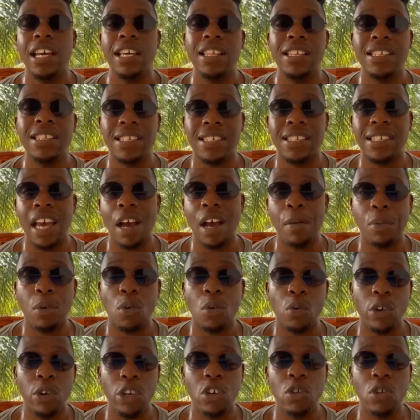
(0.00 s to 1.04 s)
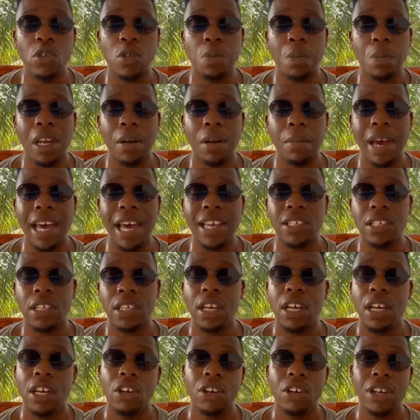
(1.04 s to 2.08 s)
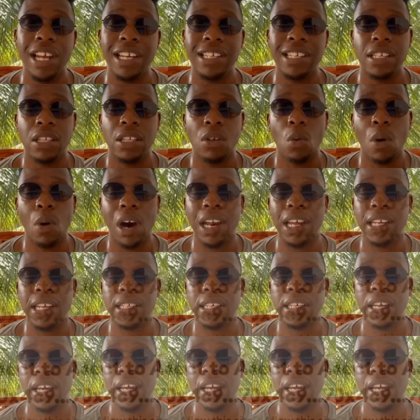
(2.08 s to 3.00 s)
in this example, we used MetaMask, connected the wallet,